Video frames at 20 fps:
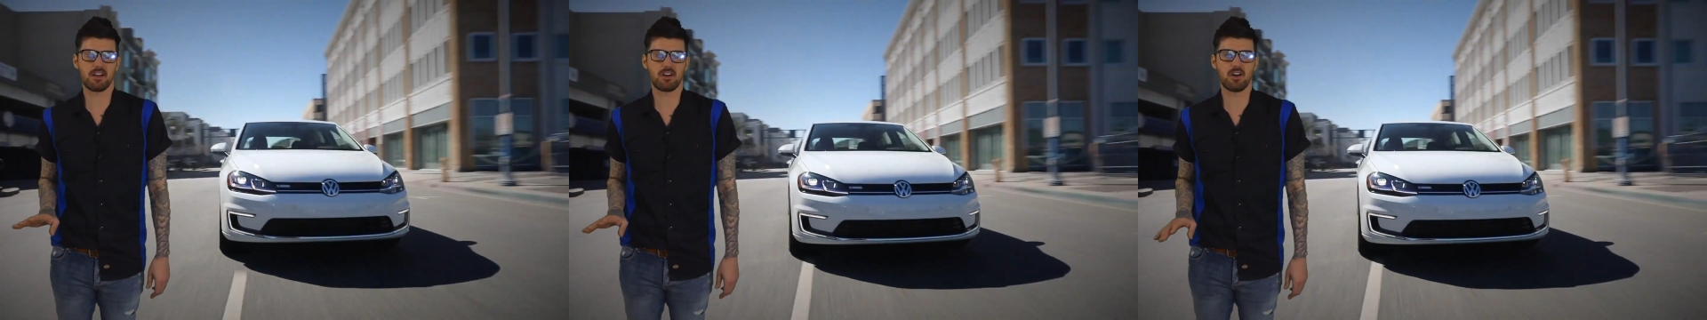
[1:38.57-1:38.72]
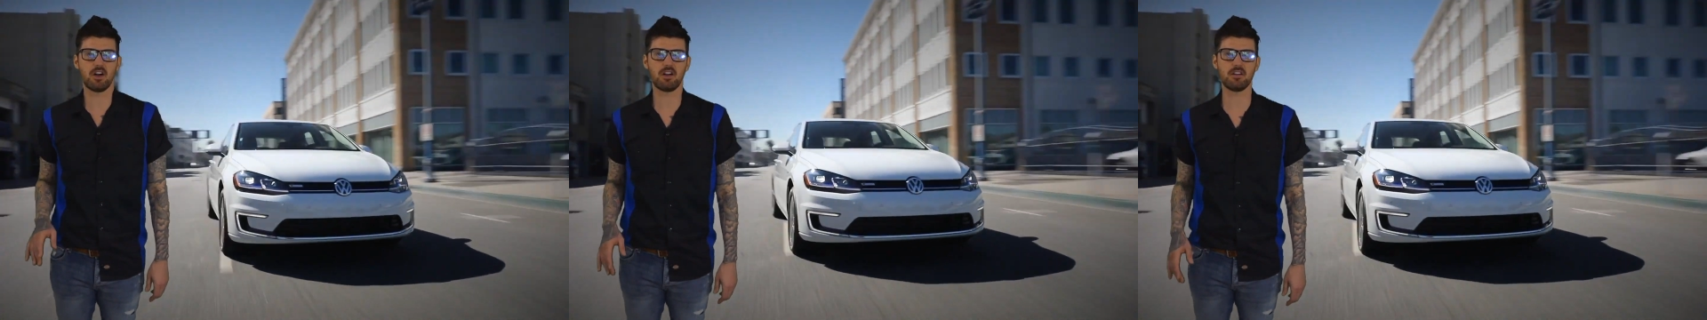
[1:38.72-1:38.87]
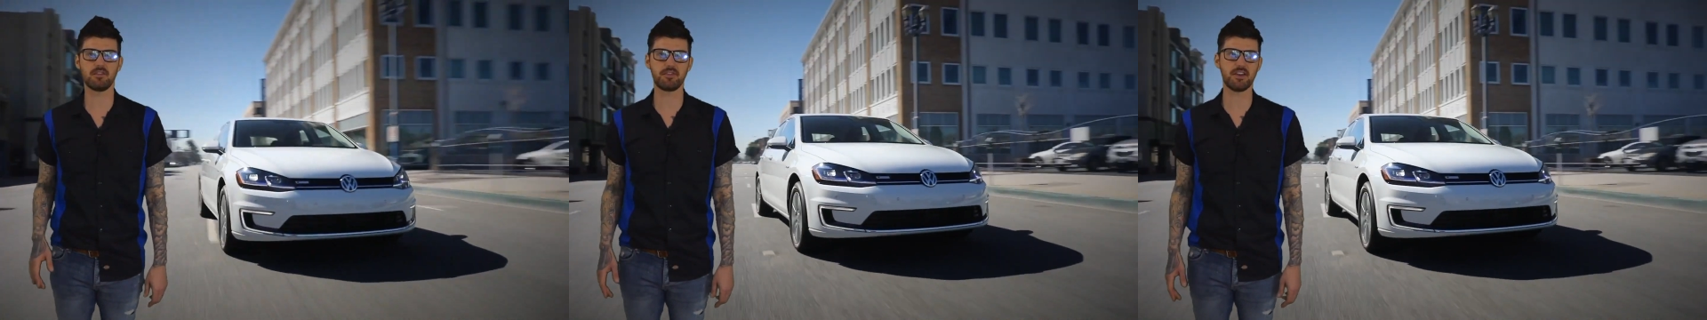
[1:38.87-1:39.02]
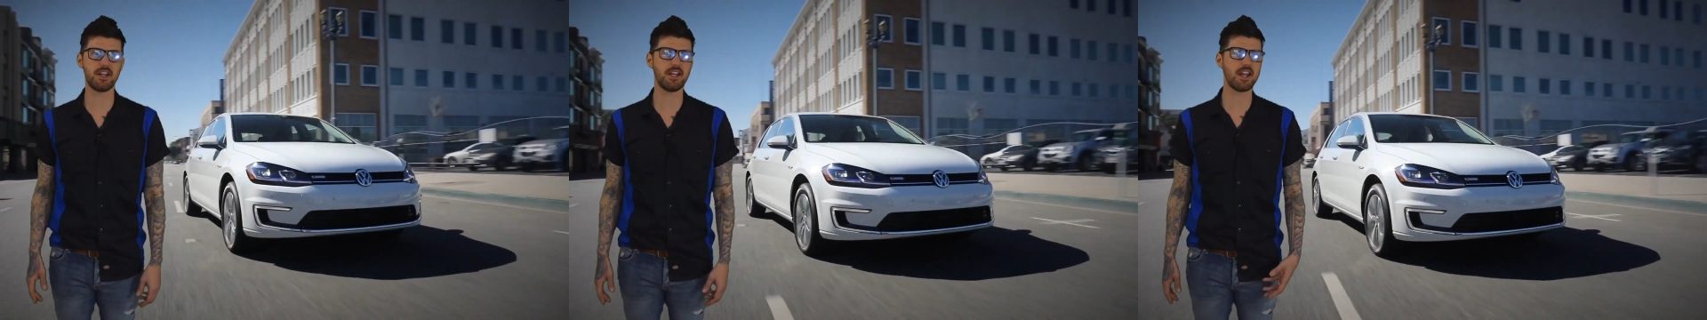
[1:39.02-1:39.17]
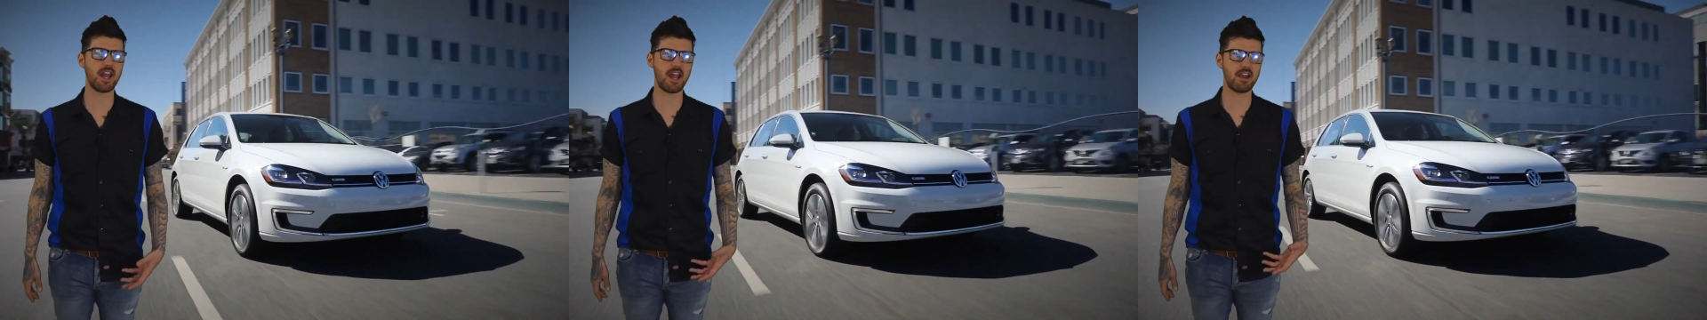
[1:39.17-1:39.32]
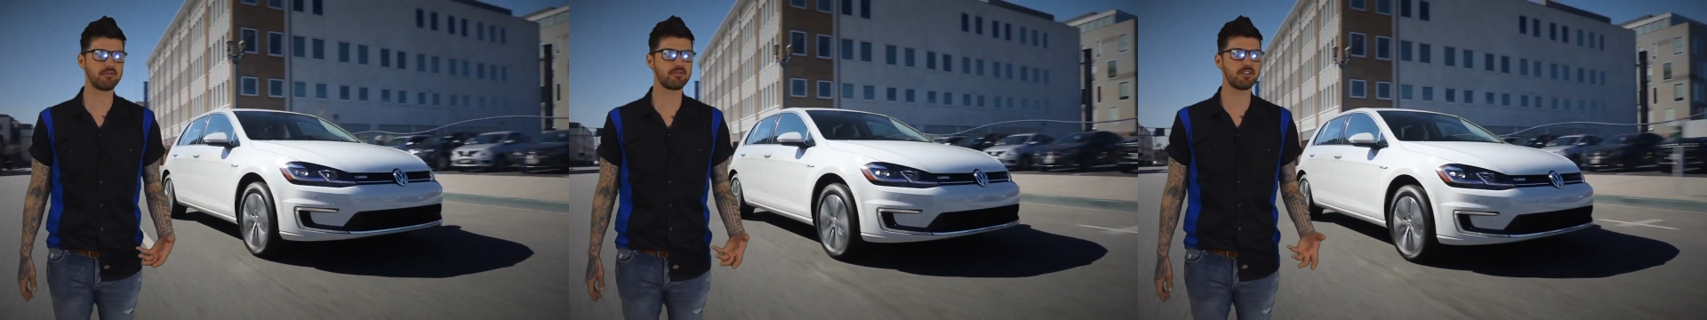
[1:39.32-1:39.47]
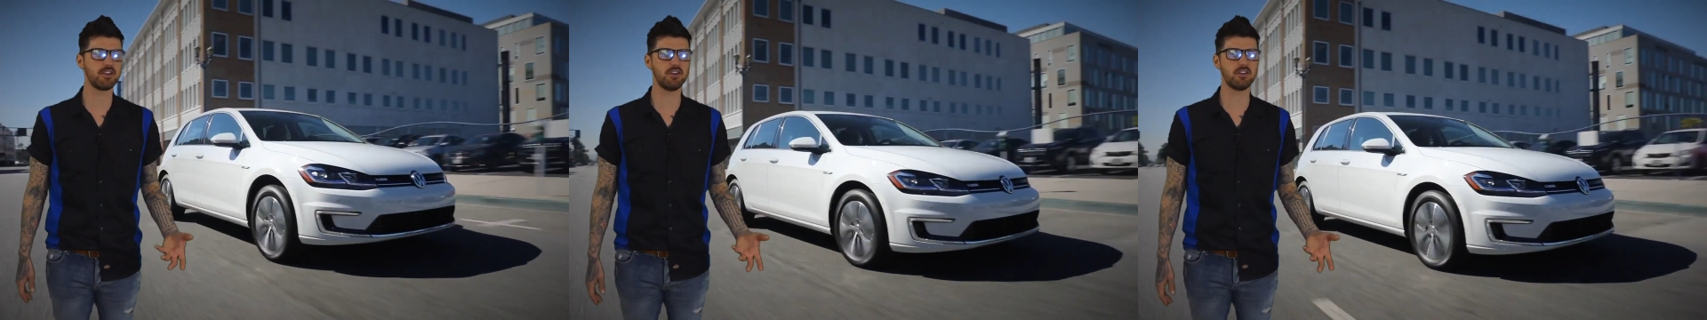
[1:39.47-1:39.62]
Golf in
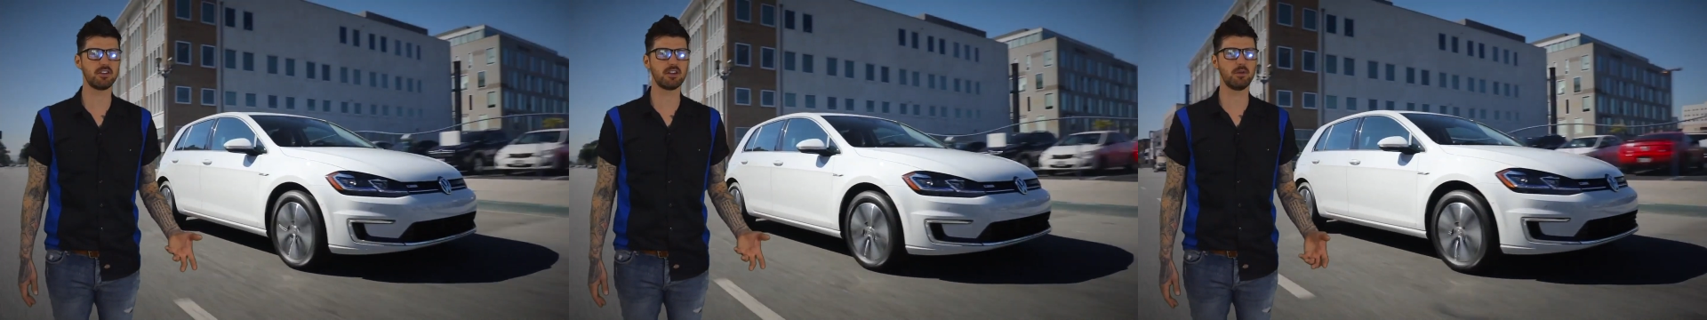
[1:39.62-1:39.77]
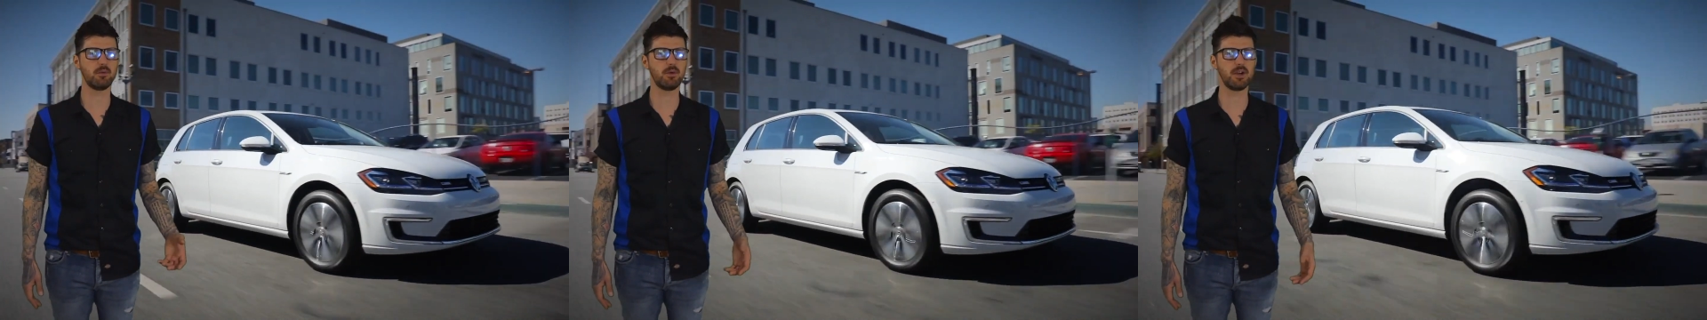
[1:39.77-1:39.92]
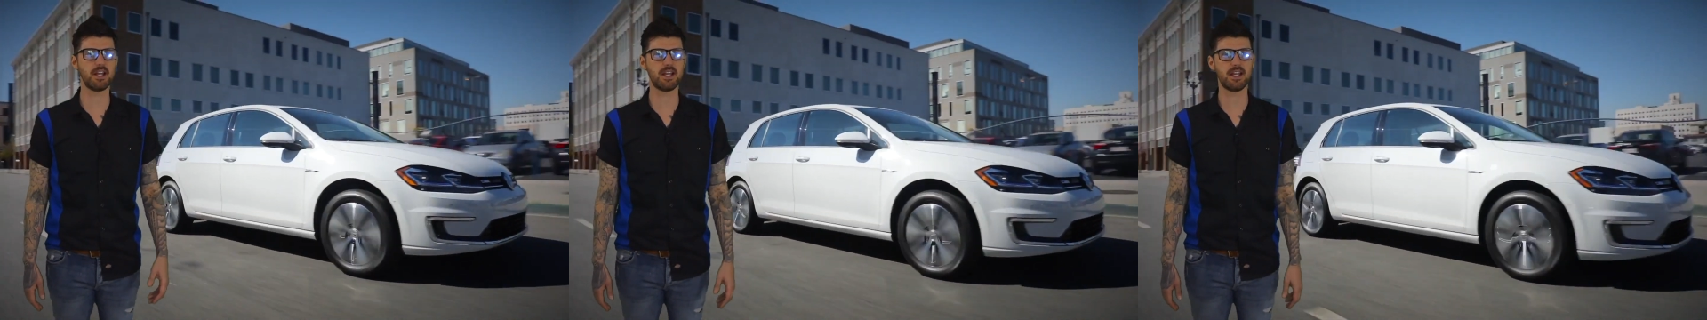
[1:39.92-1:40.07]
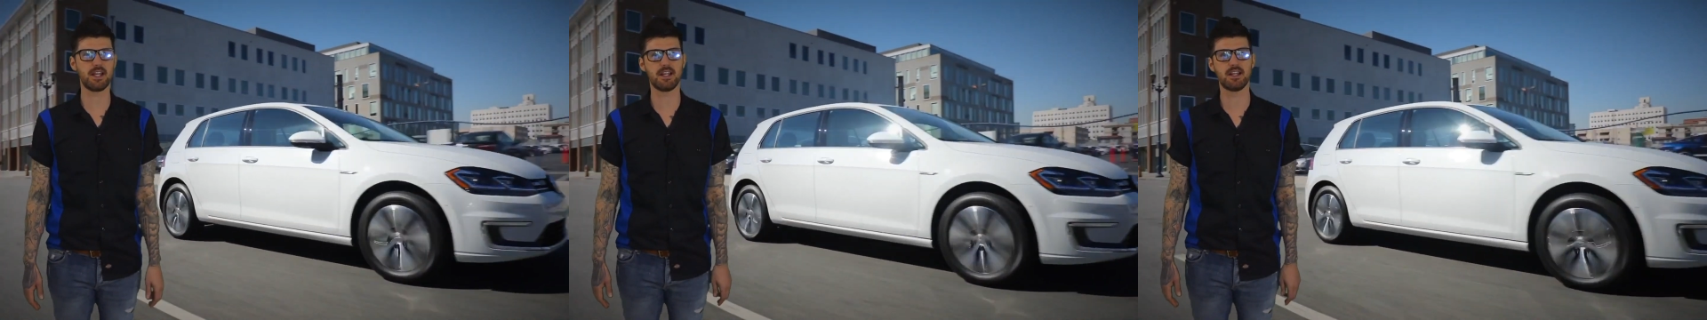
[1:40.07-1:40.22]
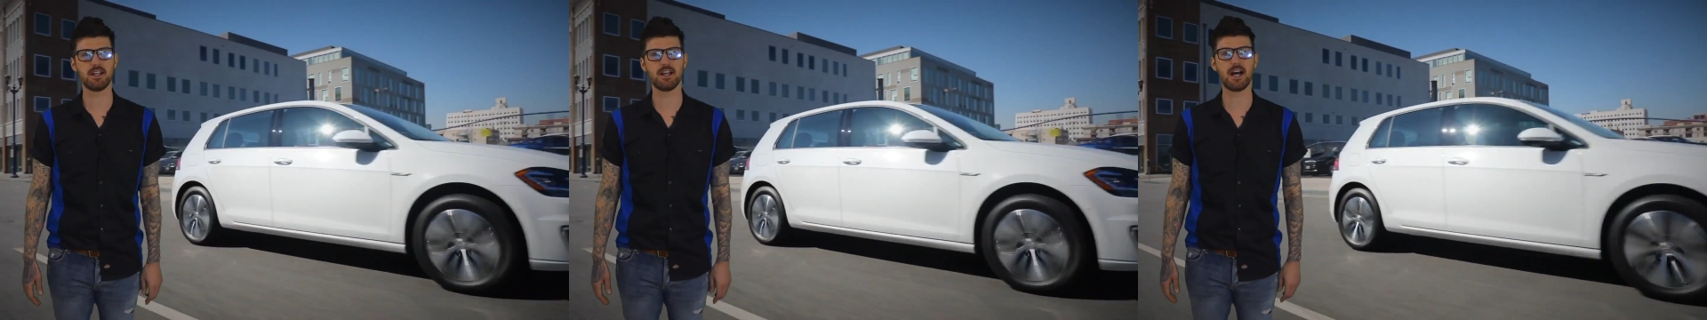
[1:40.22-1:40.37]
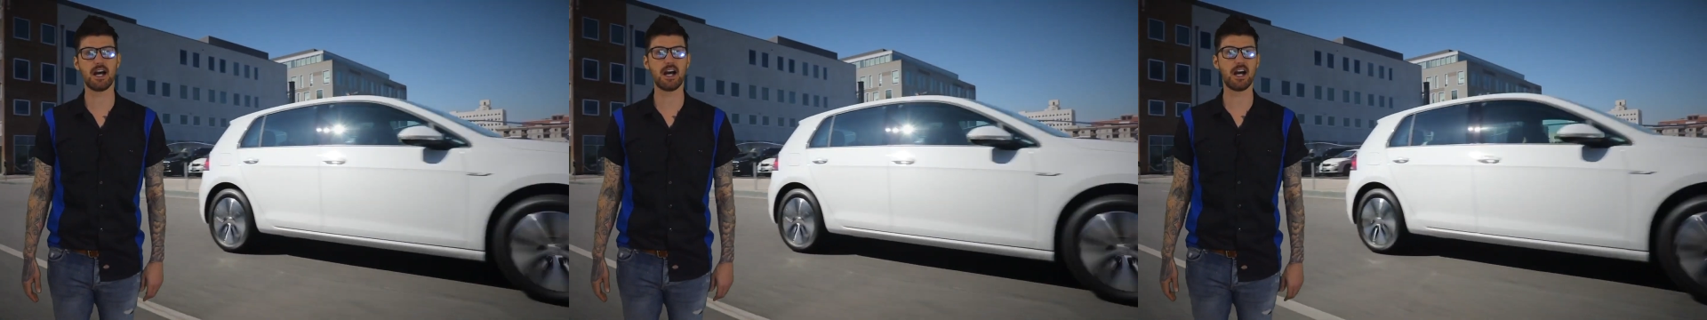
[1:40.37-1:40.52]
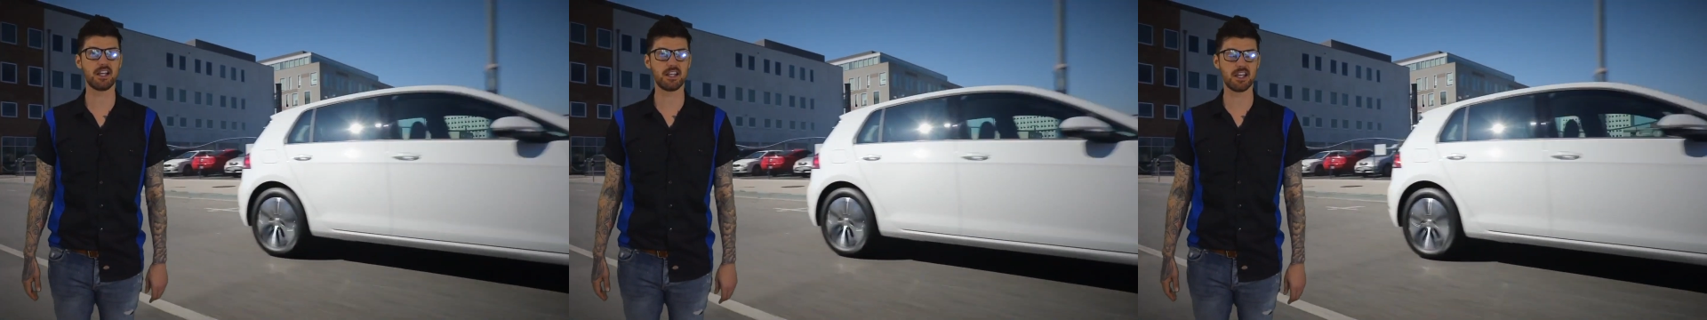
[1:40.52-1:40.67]
every other way,
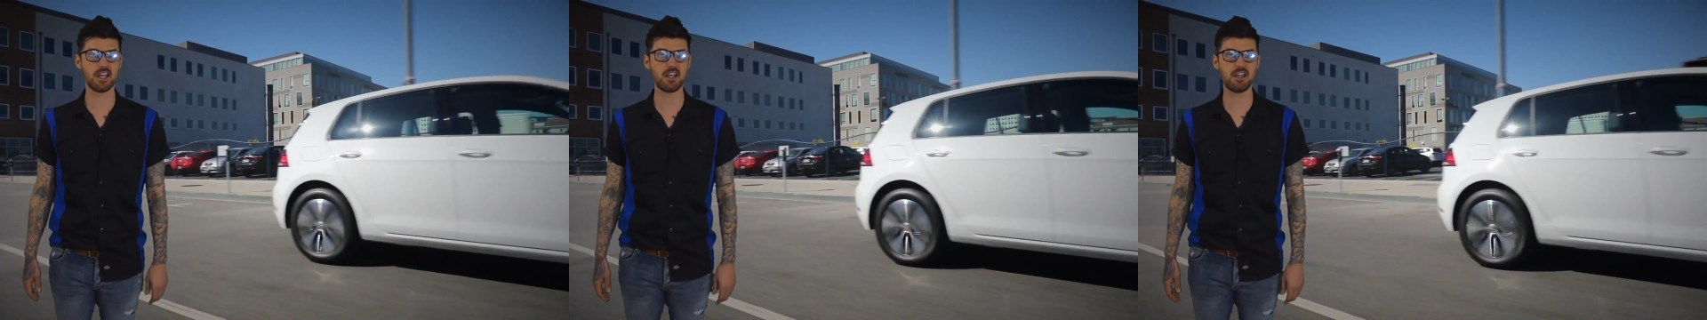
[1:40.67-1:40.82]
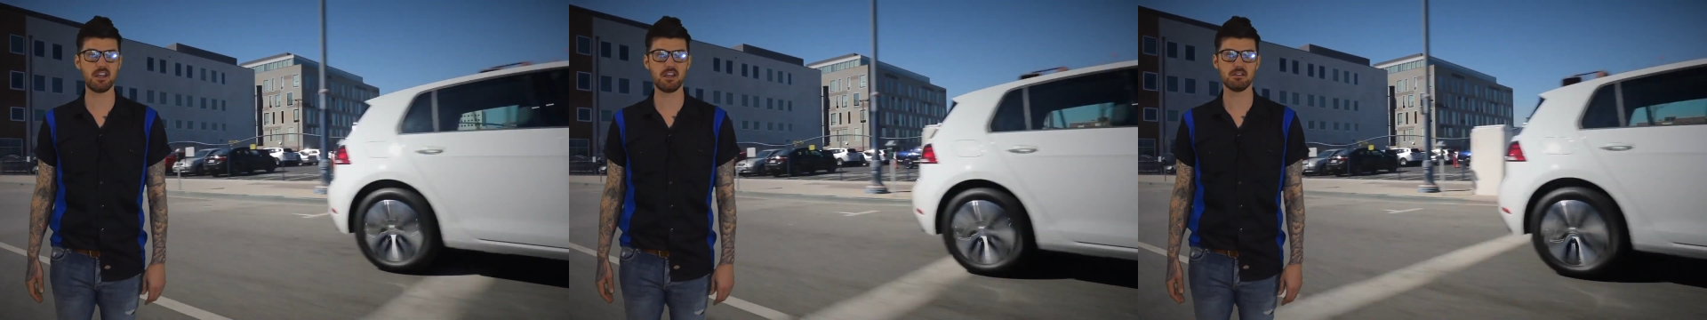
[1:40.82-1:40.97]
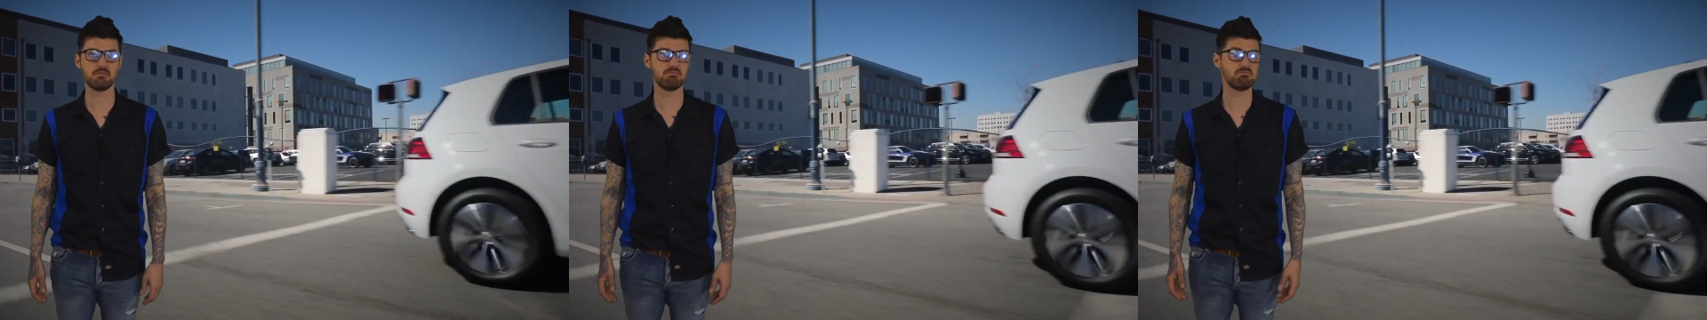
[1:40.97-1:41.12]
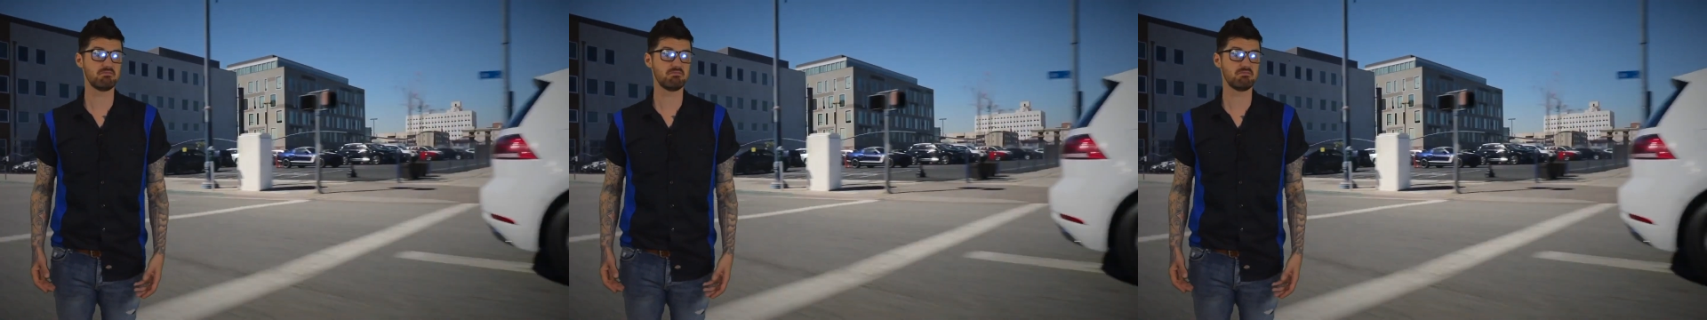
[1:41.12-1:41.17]
i.e.,